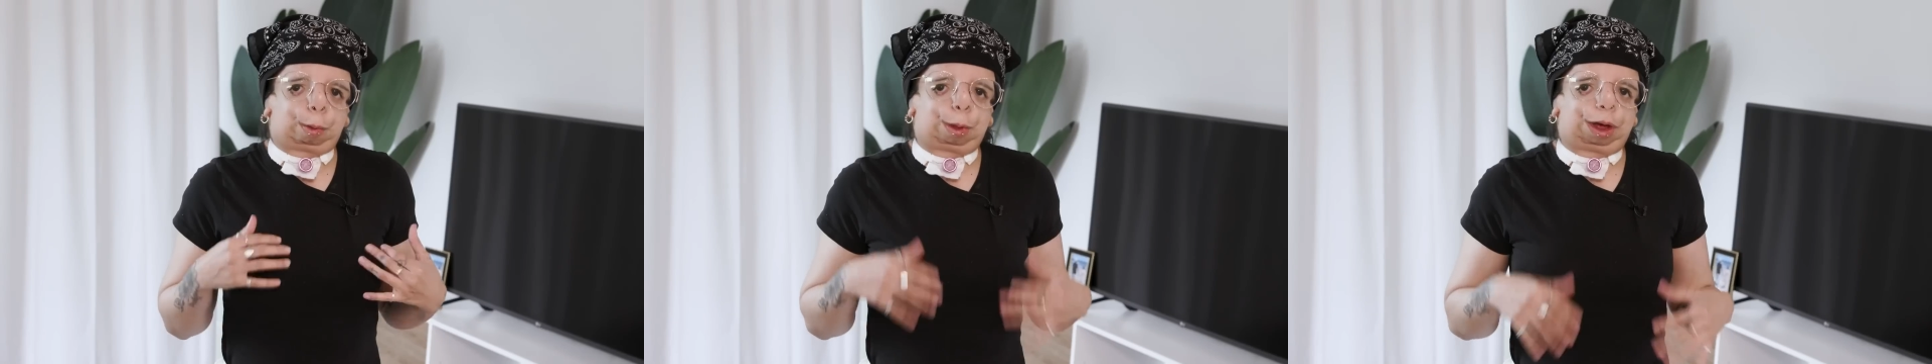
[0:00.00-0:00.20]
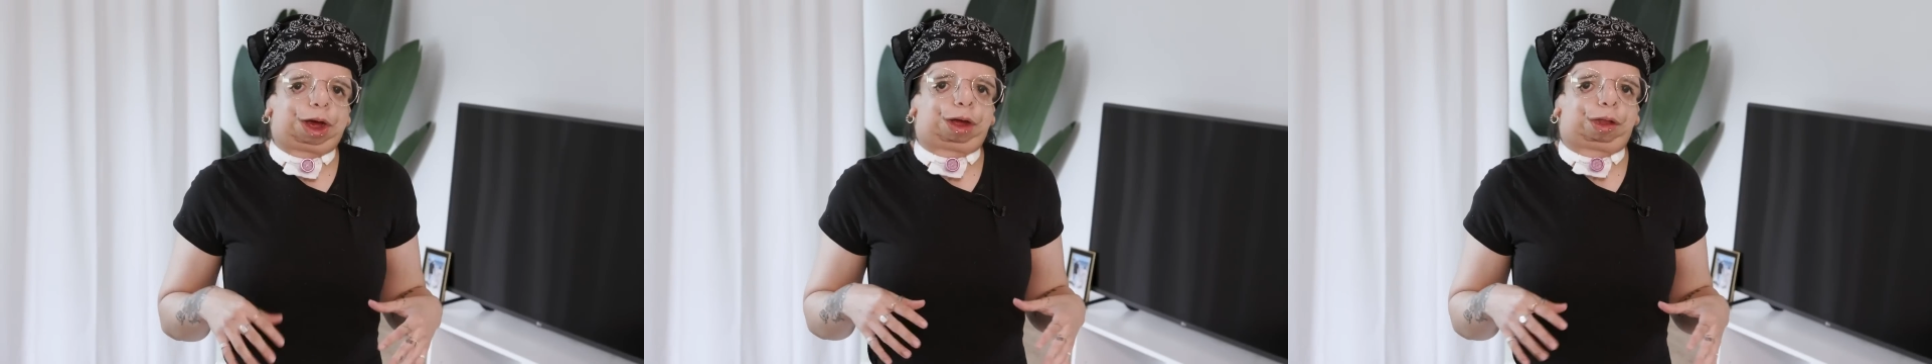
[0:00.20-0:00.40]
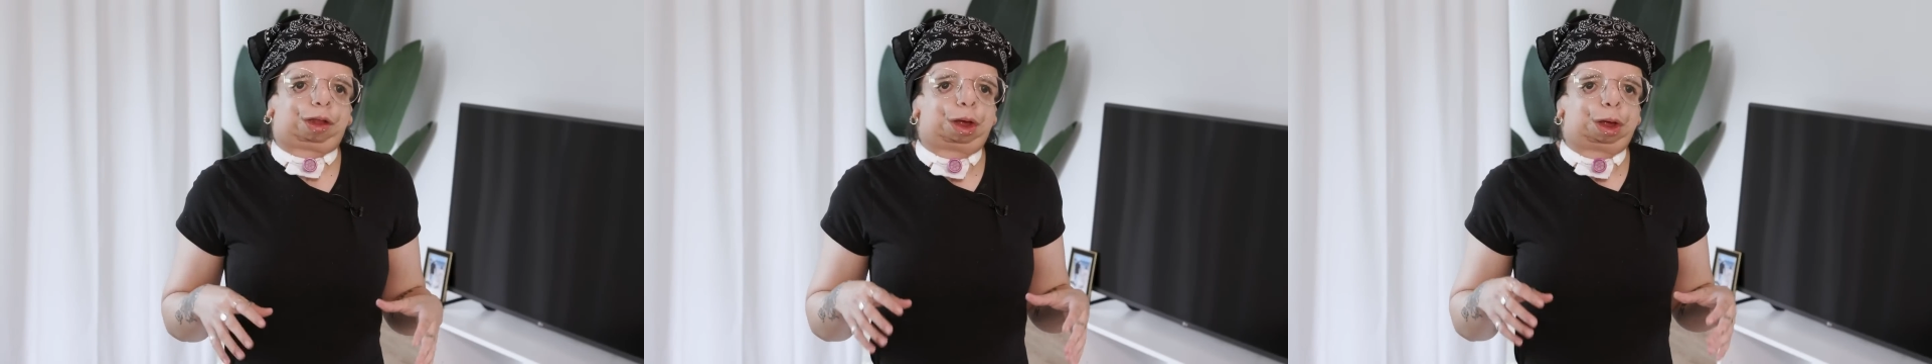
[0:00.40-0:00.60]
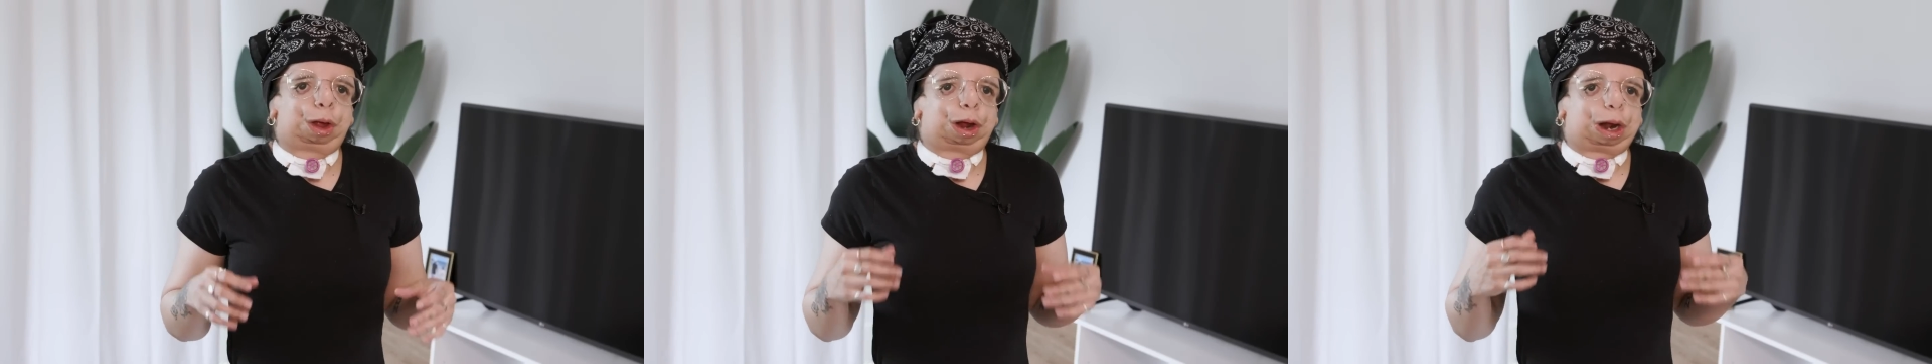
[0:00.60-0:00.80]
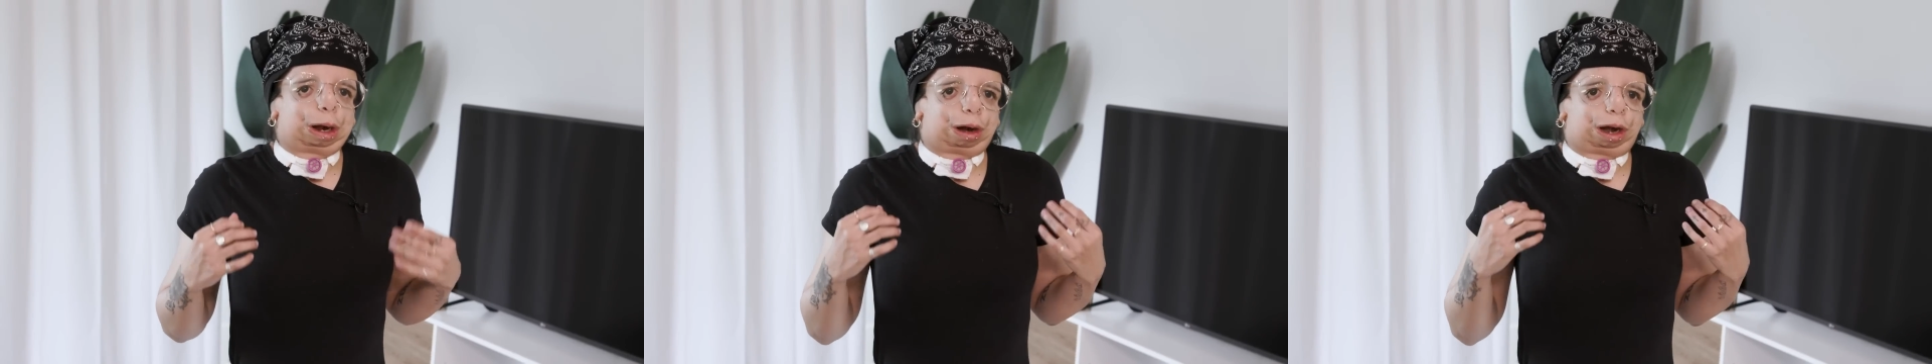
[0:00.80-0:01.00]
way of
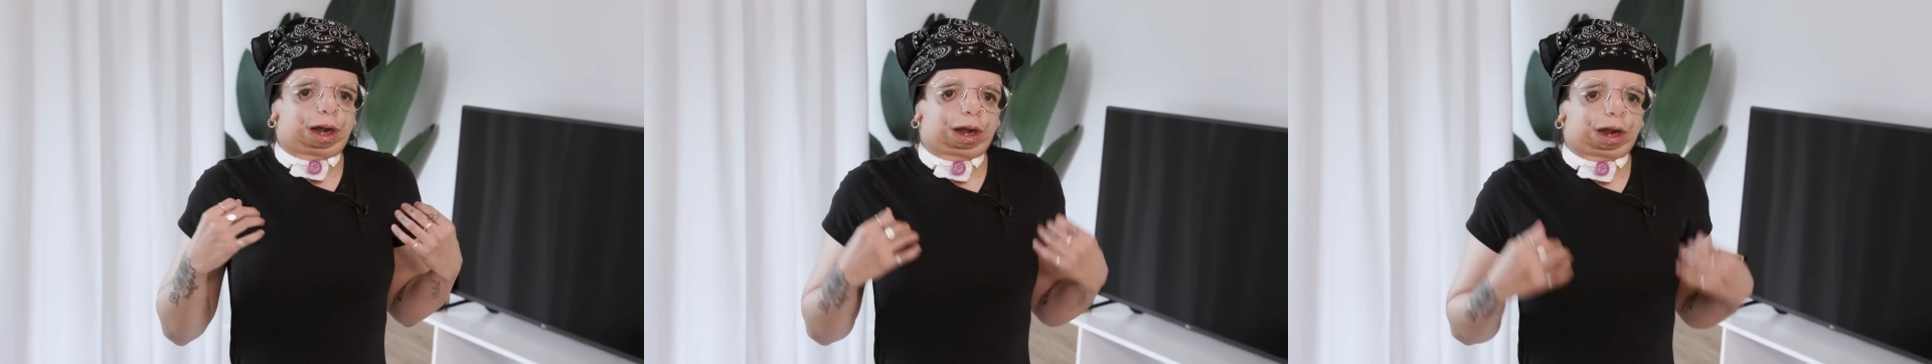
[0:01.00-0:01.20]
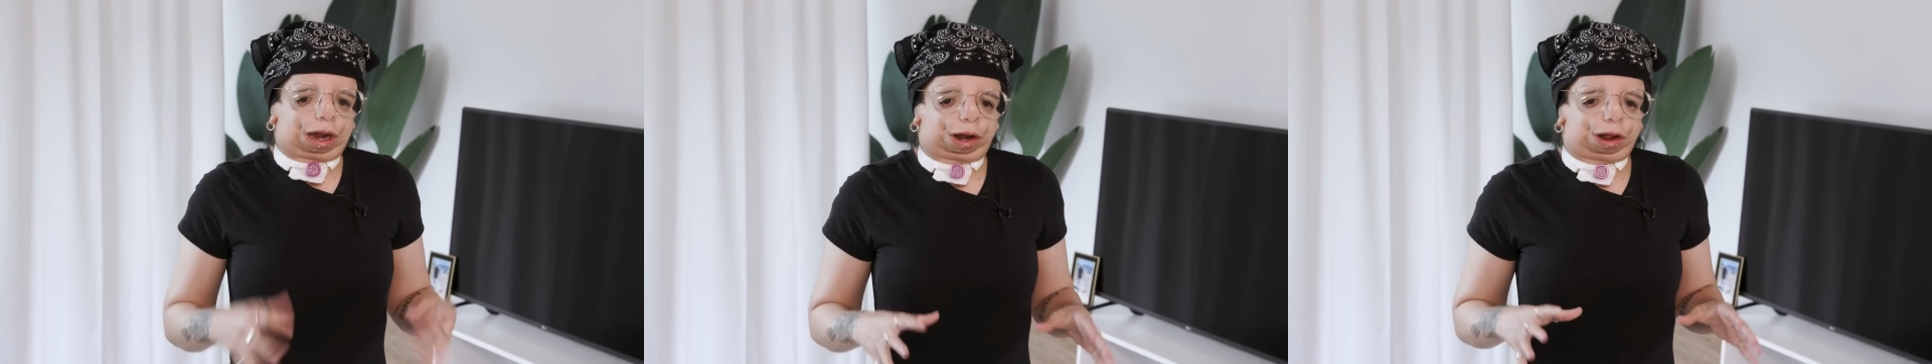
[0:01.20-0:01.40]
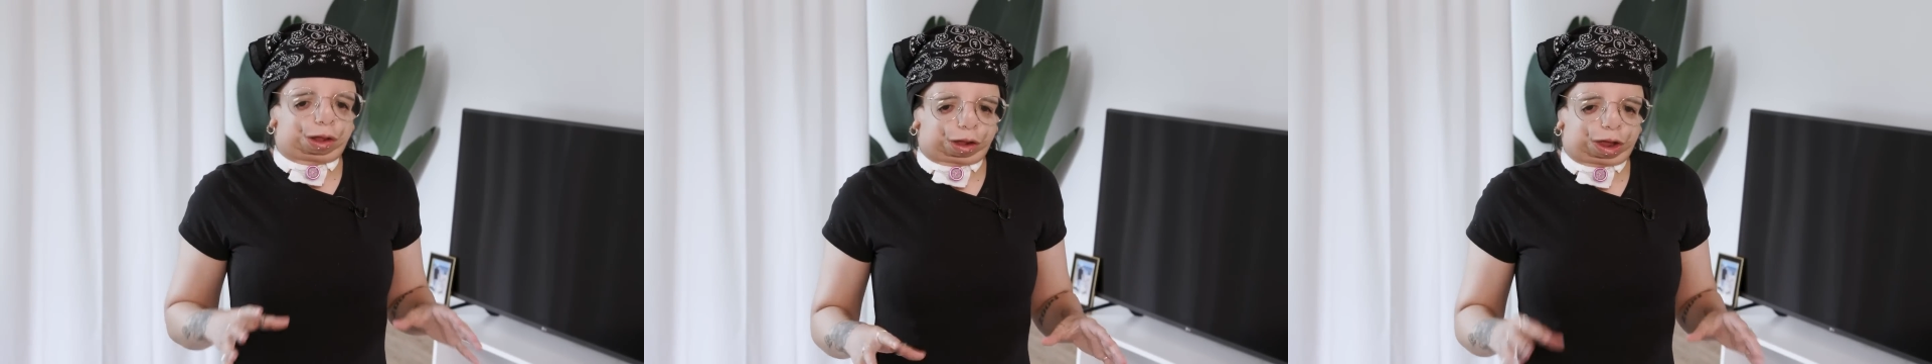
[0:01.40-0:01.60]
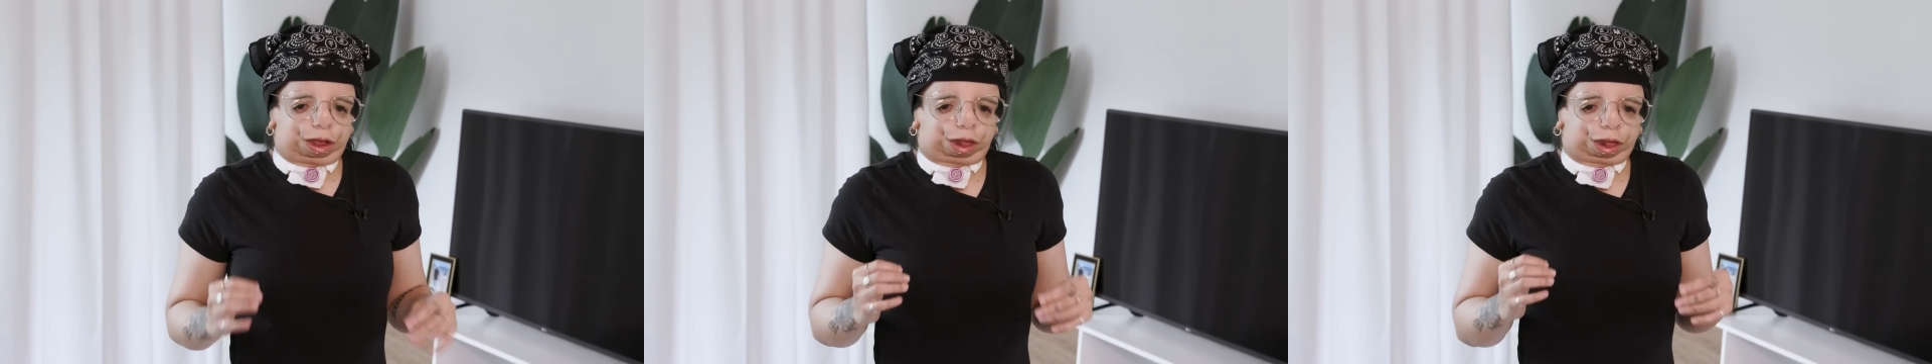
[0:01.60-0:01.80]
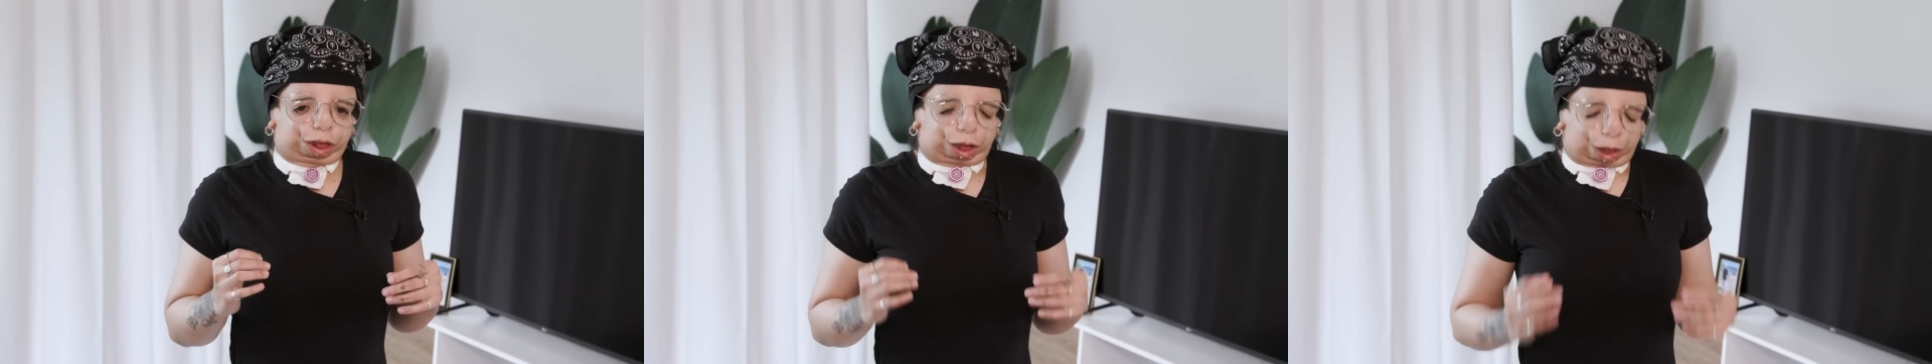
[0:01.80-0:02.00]
letting
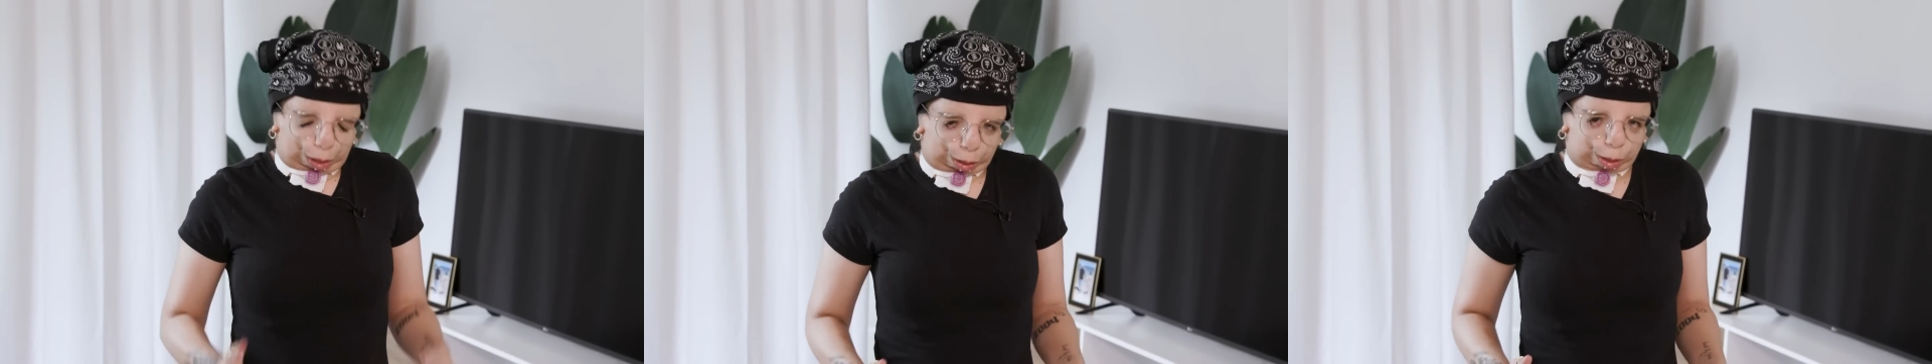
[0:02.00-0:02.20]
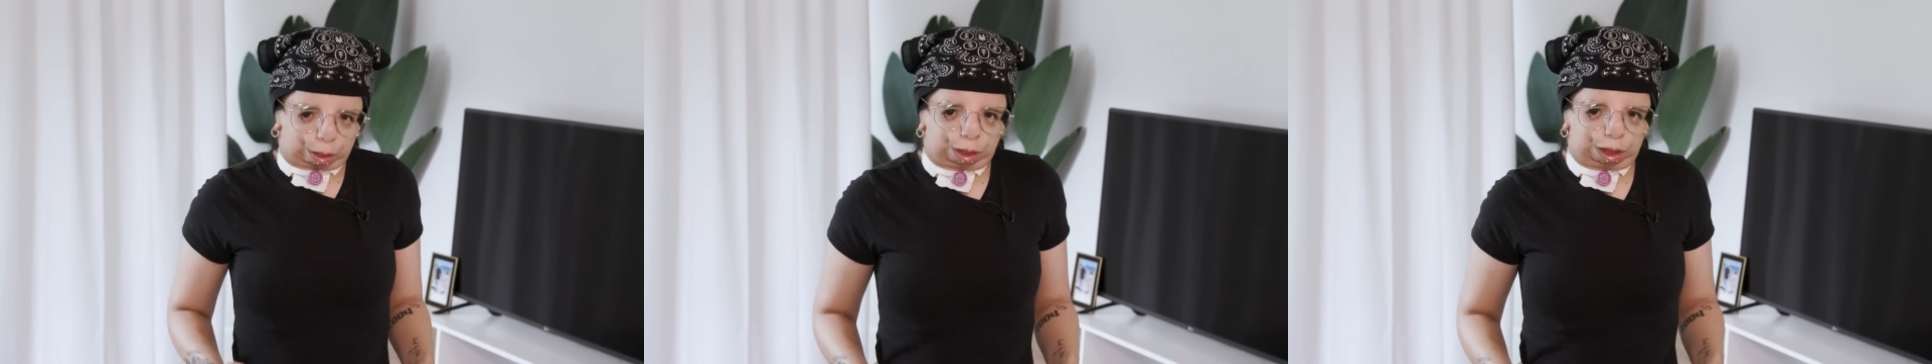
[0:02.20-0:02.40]
things go